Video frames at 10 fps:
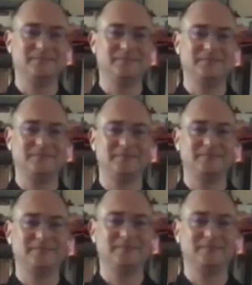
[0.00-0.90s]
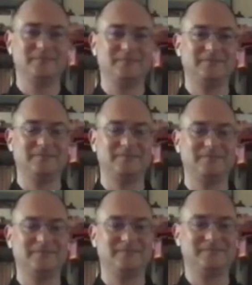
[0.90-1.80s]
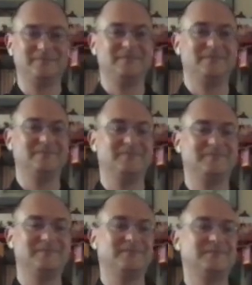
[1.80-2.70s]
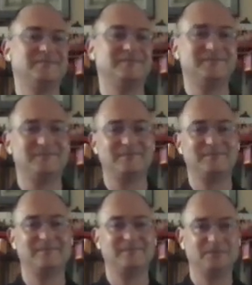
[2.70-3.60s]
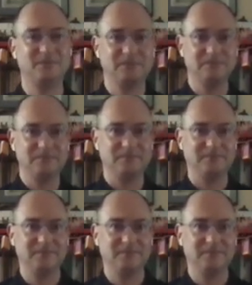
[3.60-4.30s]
(silent)